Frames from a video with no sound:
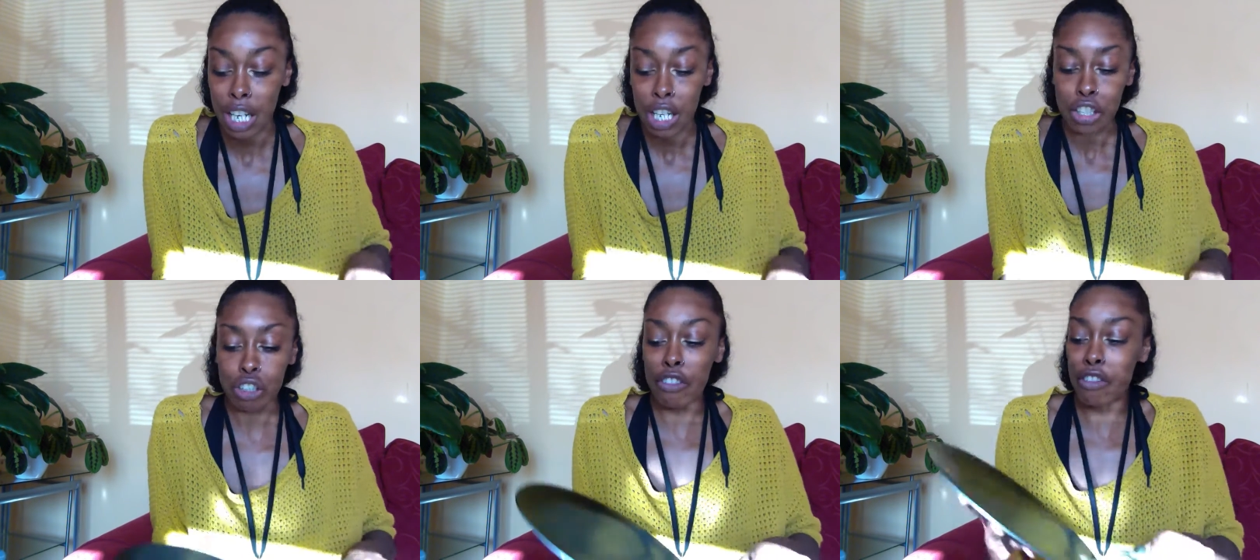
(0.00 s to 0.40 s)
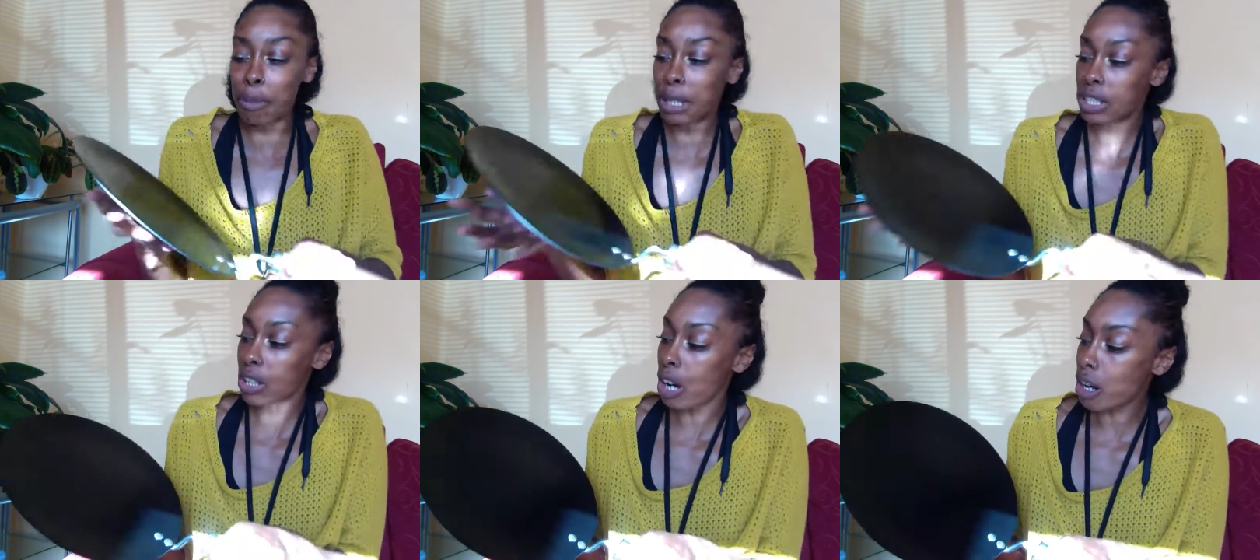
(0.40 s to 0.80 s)
So for
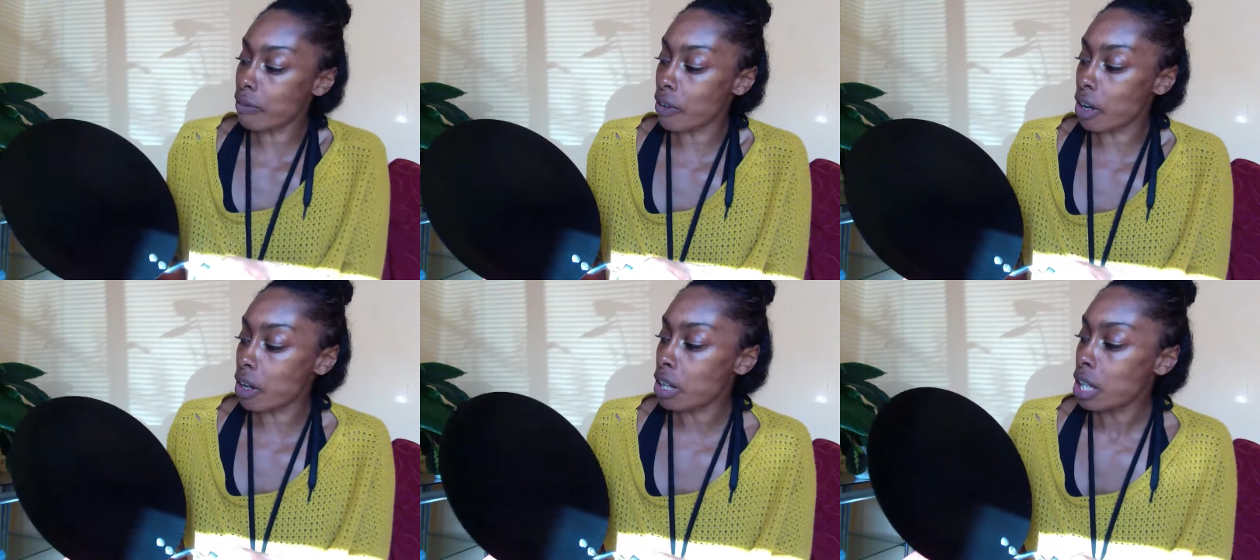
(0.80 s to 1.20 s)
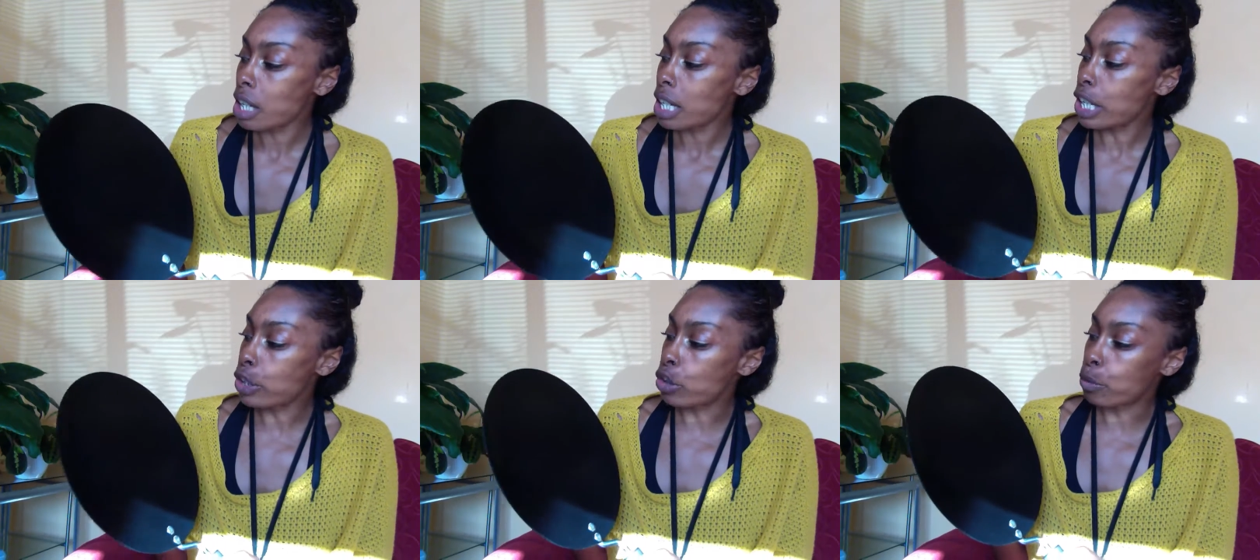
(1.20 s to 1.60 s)
my tava,
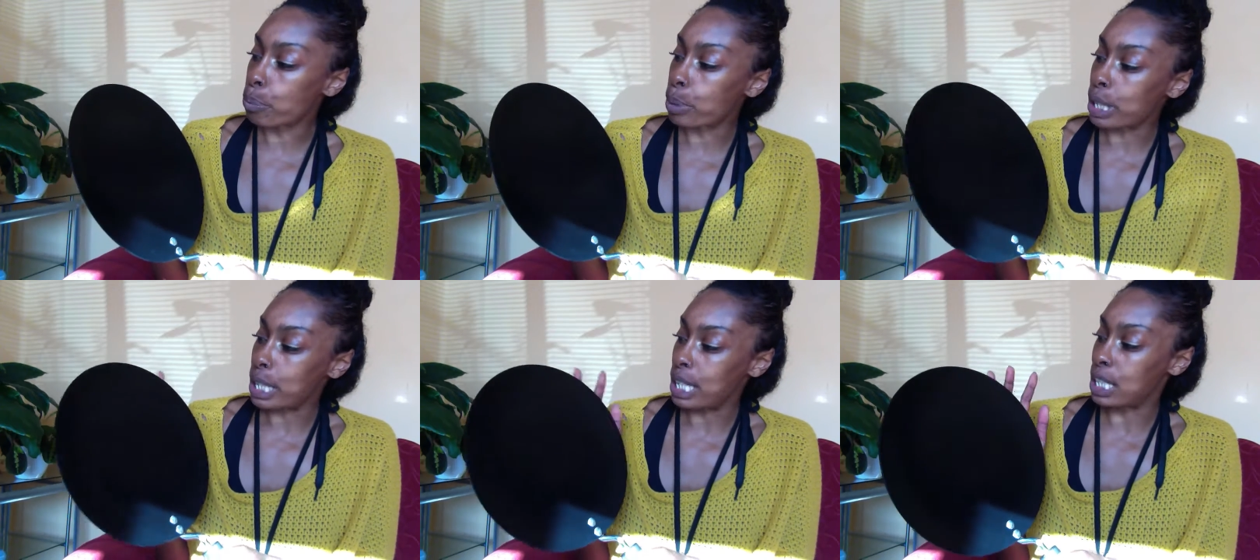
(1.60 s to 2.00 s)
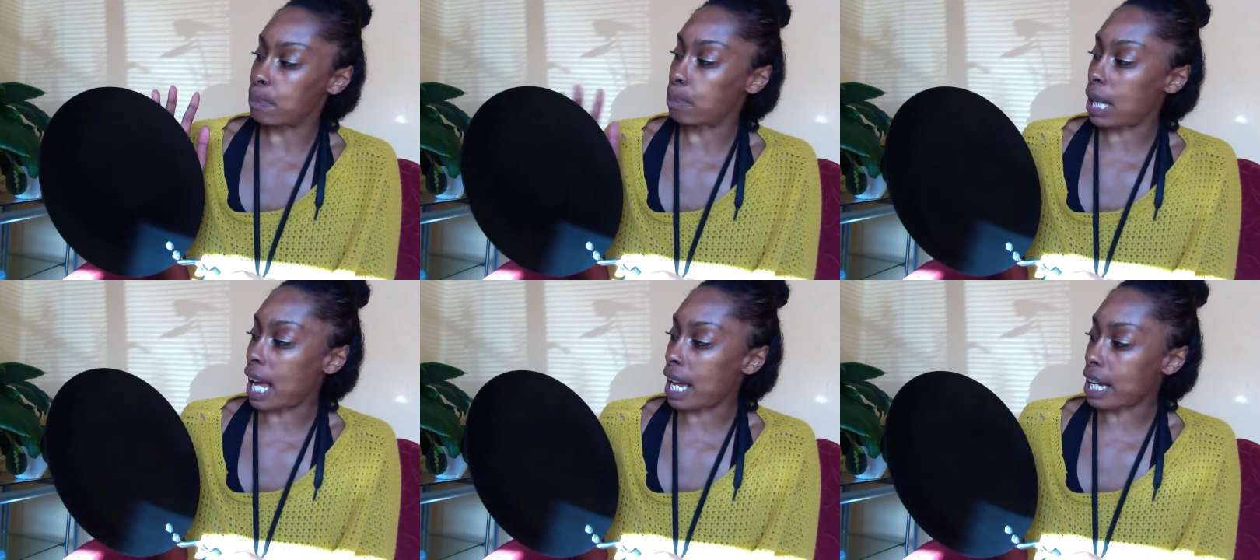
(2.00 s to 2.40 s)
it could be it's
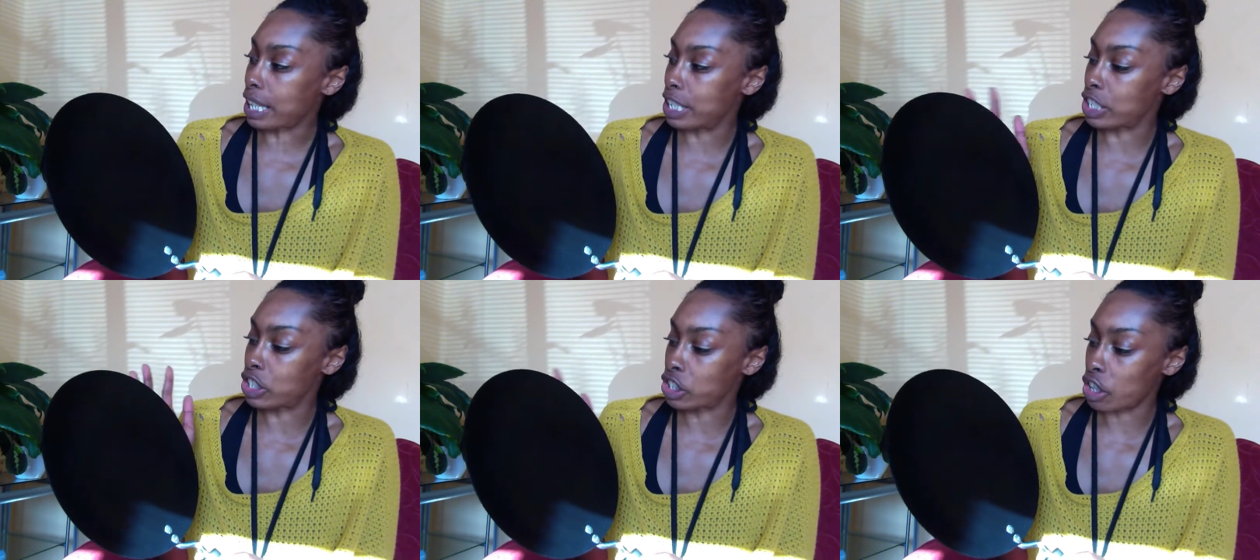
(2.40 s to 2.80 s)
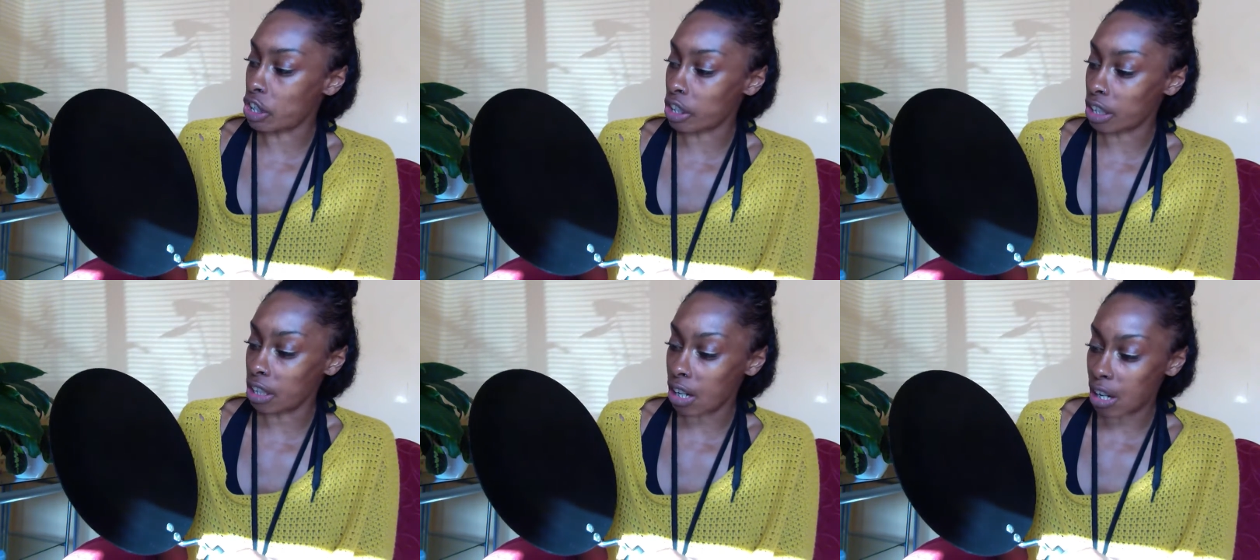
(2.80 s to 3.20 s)
black, it's
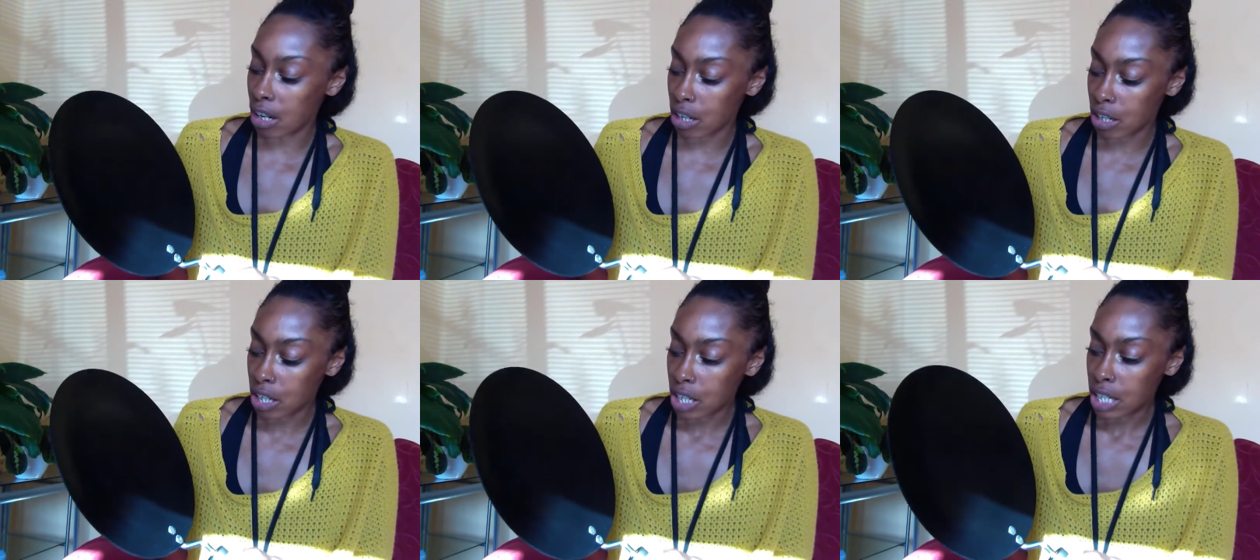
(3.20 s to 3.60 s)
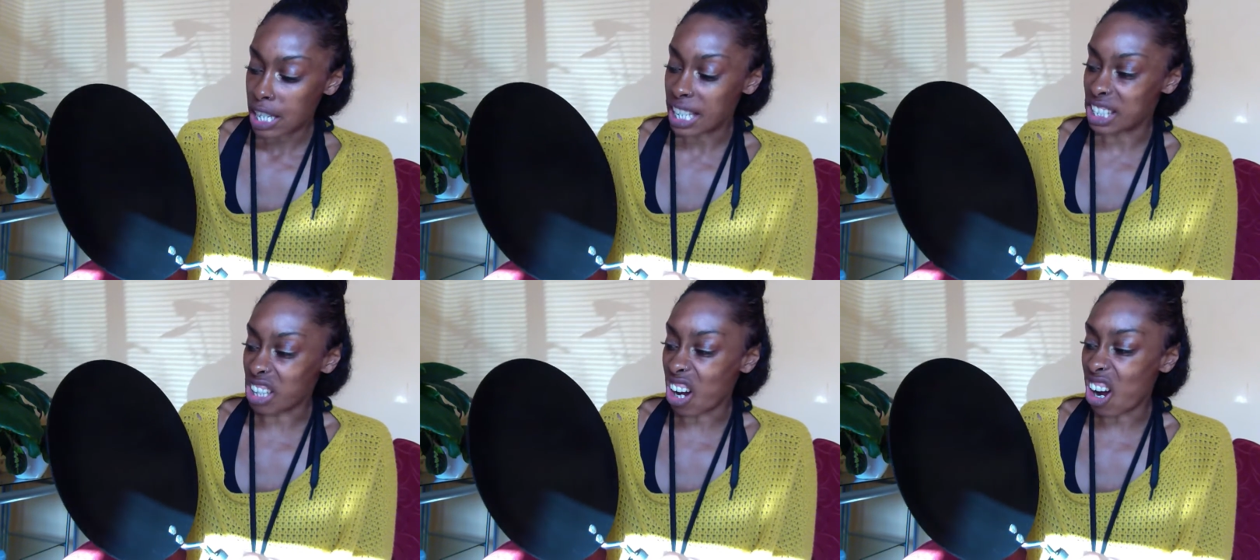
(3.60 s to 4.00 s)
circular,
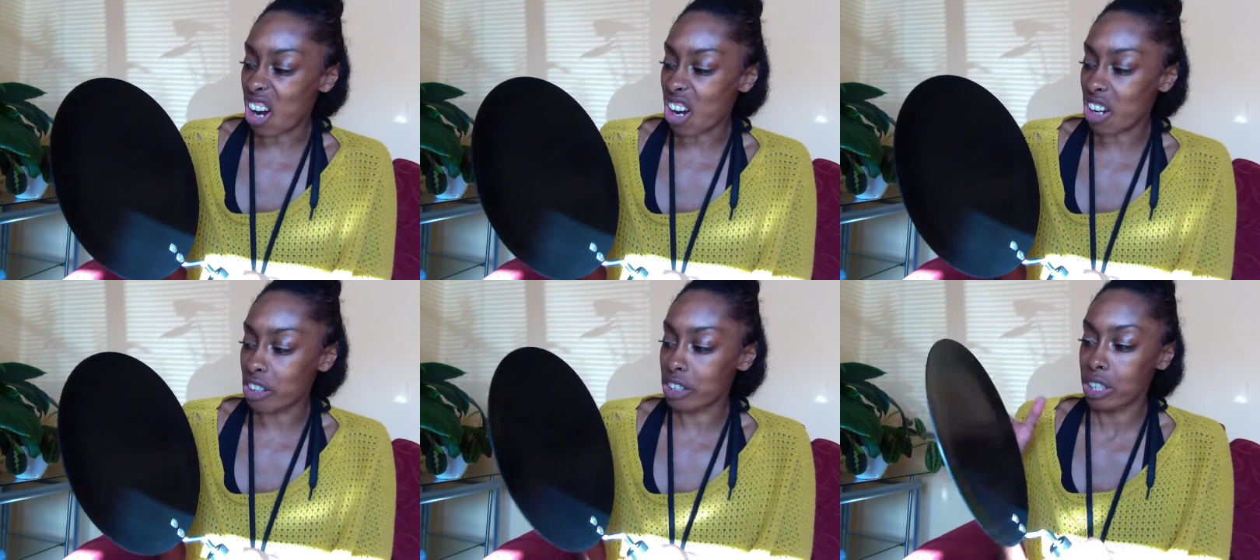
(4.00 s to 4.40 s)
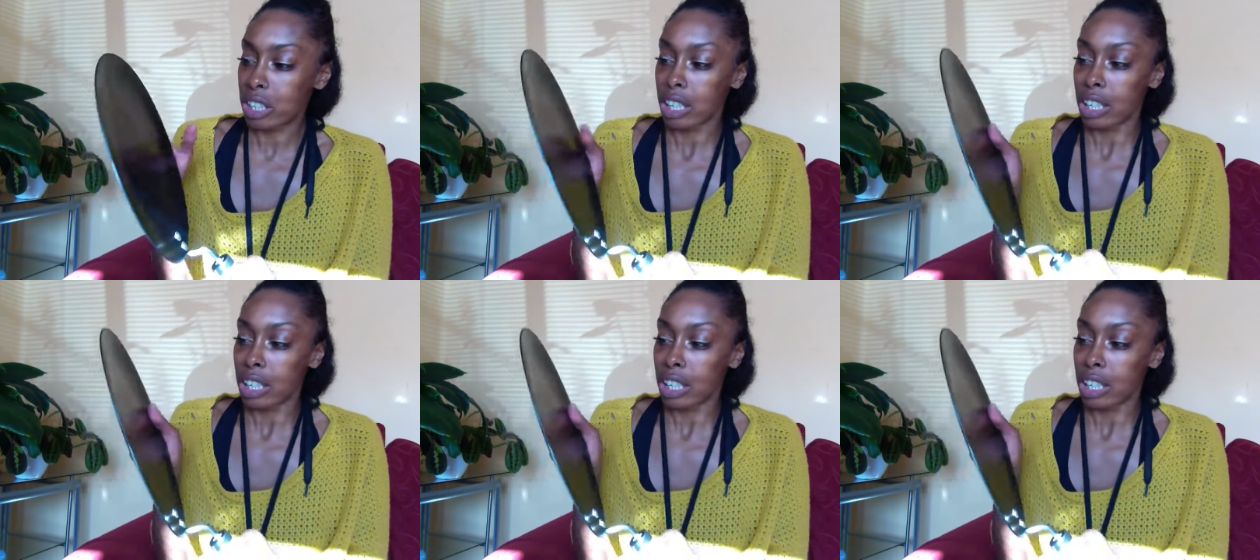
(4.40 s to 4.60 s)
it's hard,